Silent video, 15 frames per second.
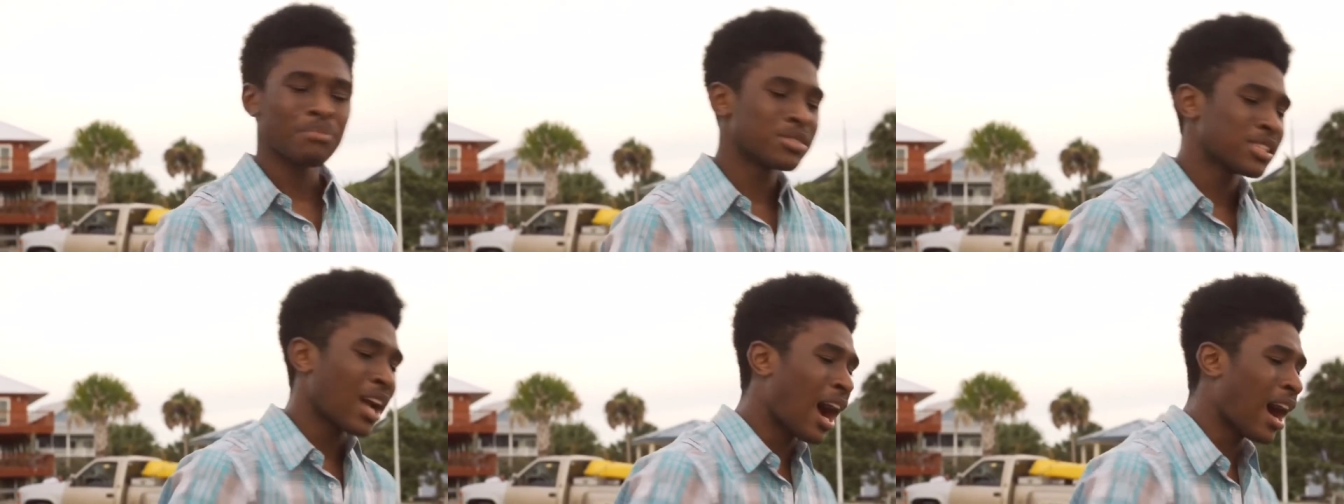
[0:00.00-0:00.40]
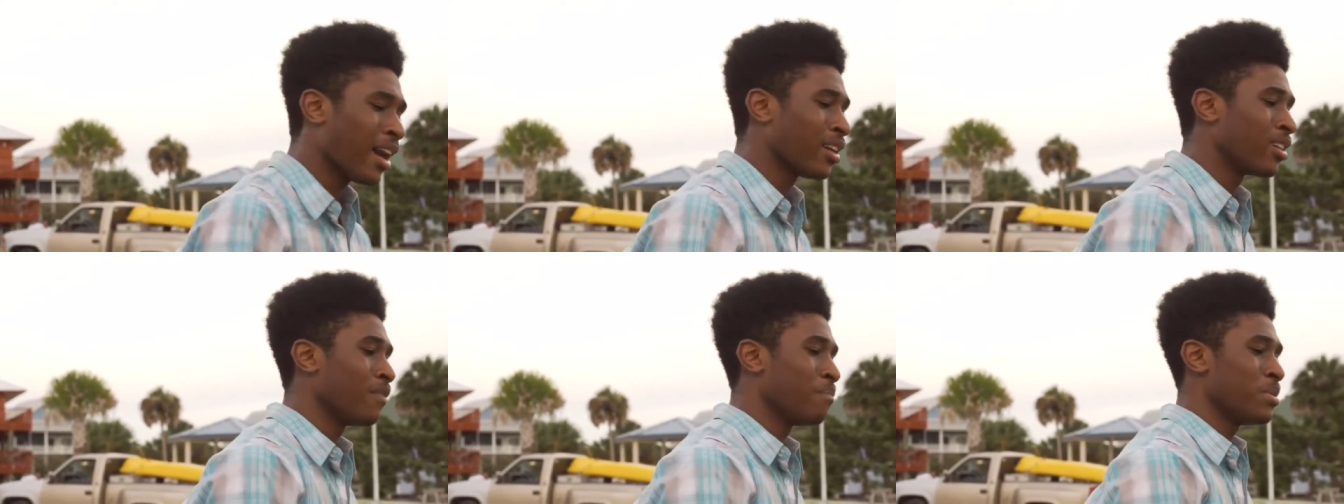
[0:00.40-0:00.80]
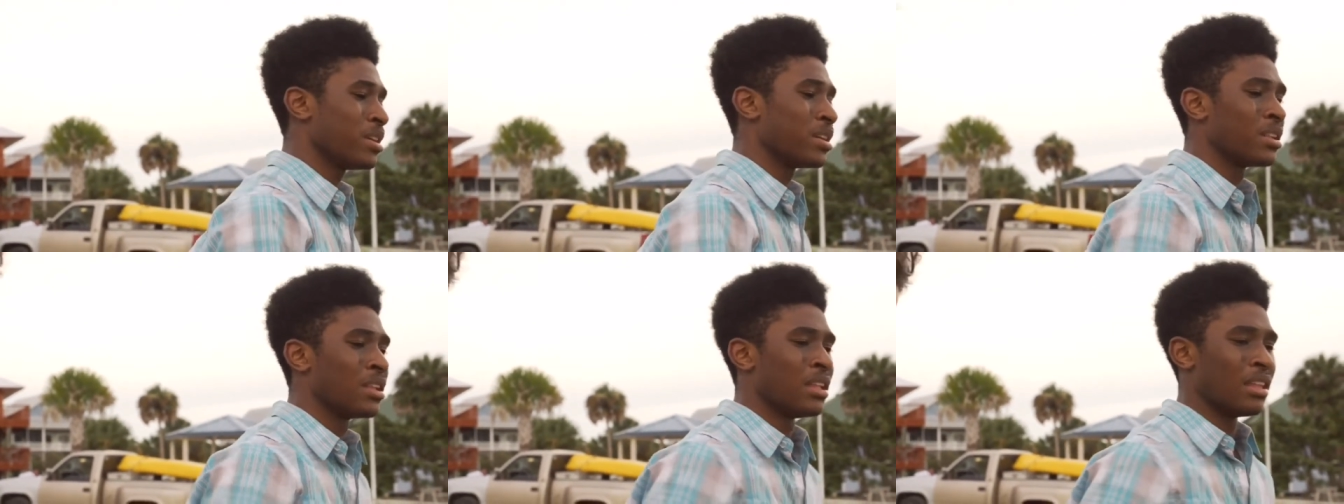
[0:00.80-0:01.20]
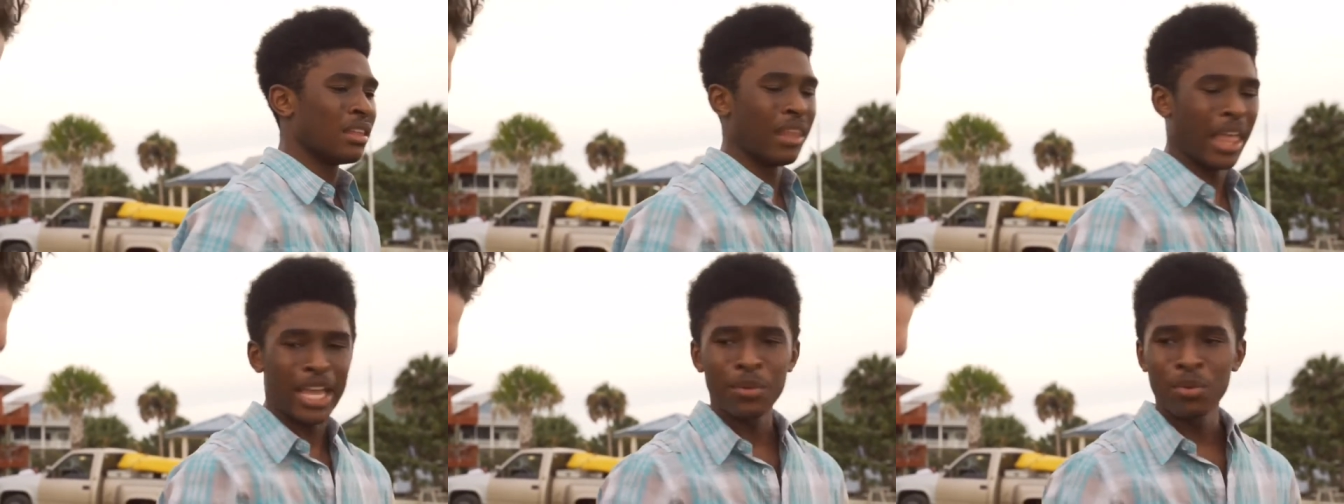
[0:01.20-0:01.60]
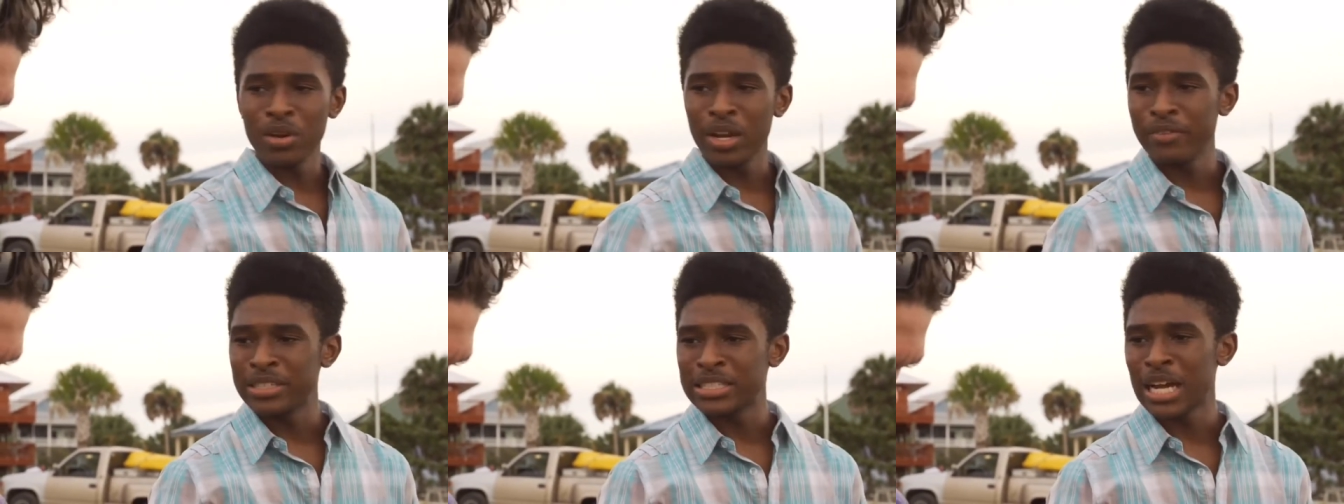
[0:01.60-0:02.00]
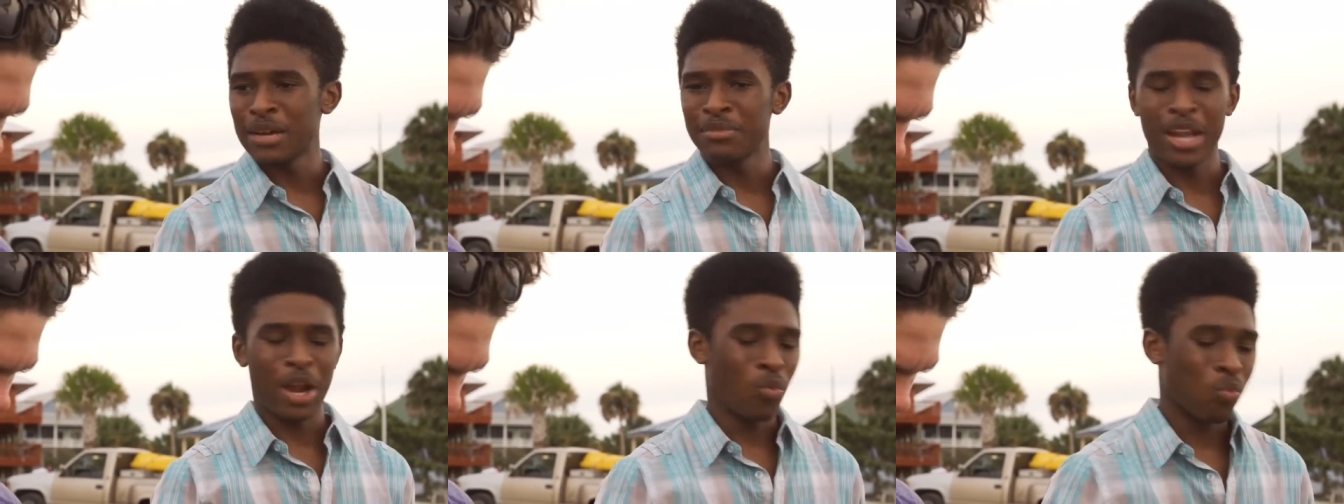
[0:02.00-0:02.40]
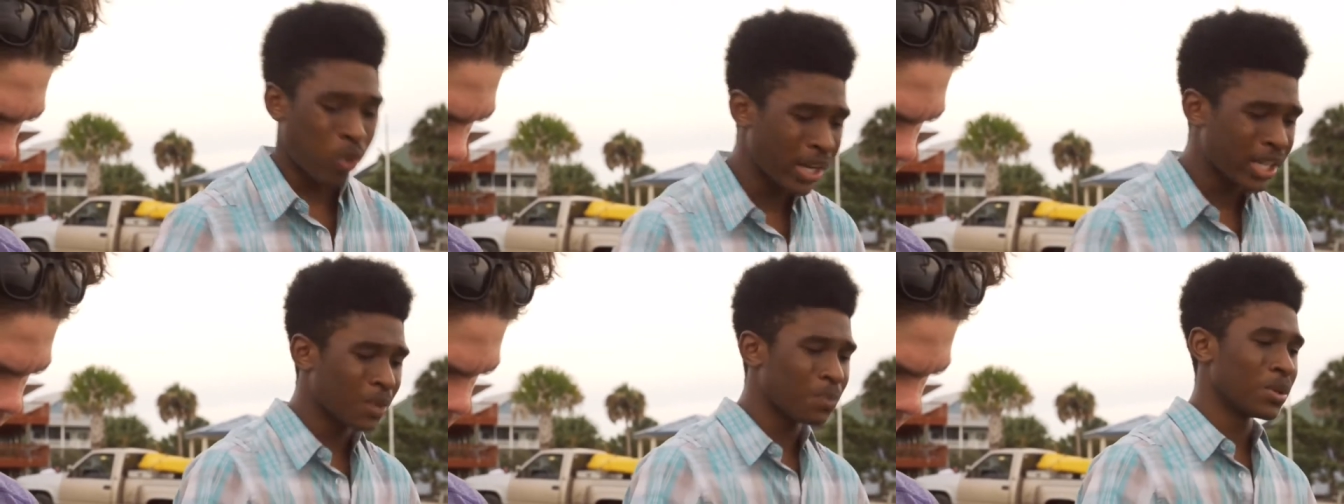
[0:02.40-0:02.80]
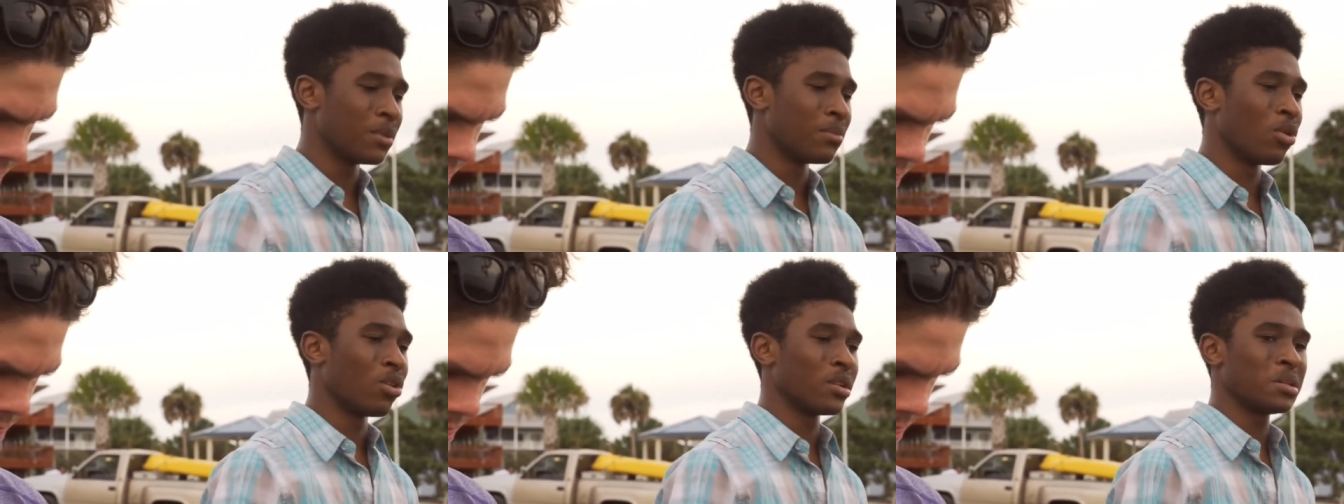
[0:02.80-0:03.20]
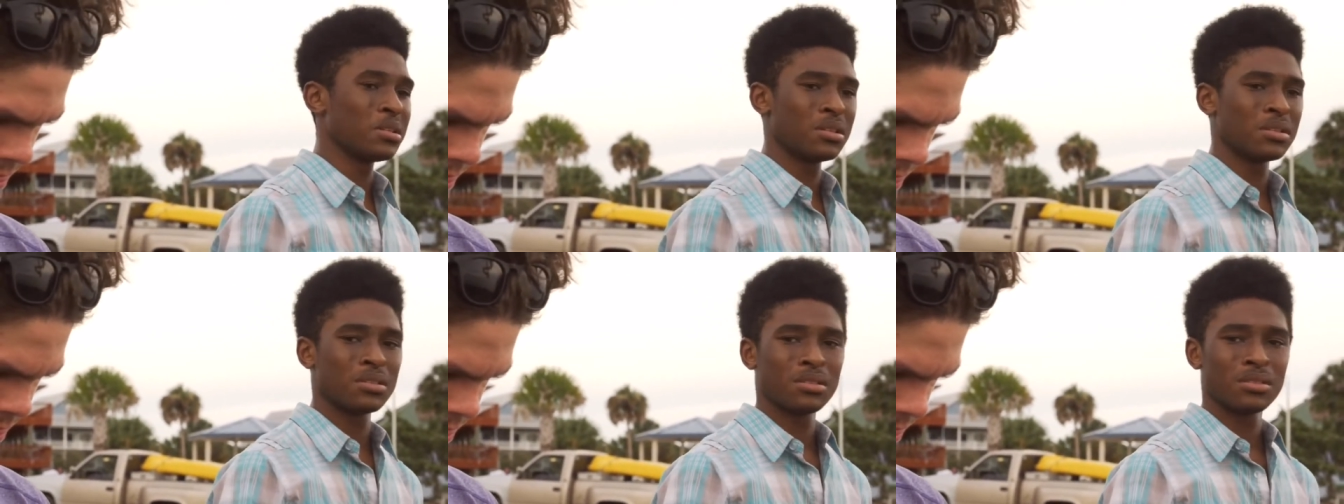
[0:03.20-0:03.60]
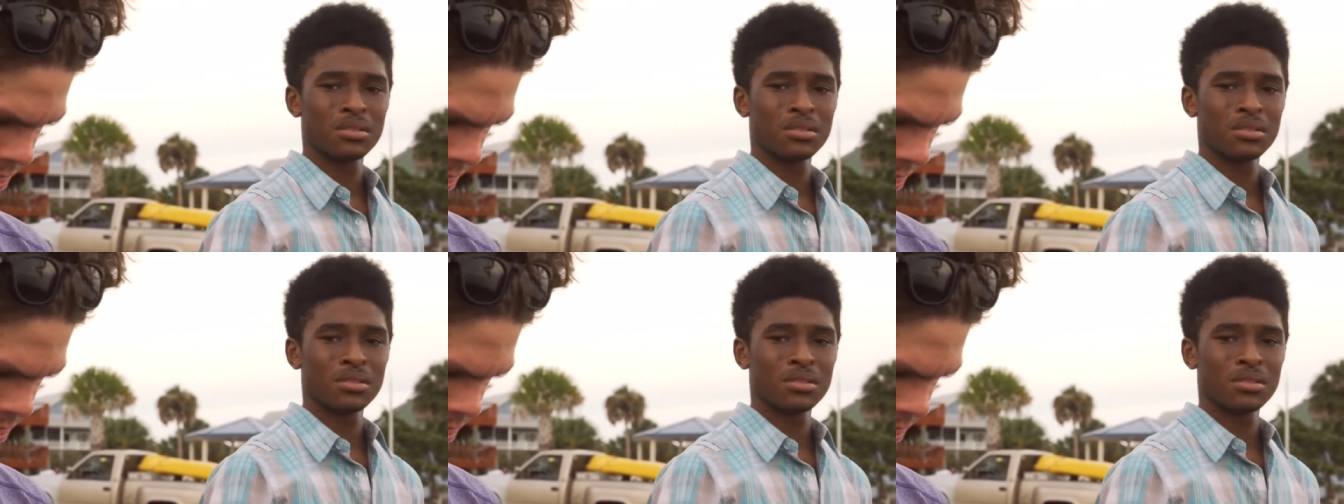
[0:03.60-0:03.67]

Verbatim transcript: I'm tired of being labeled every time that I wake up in the morning.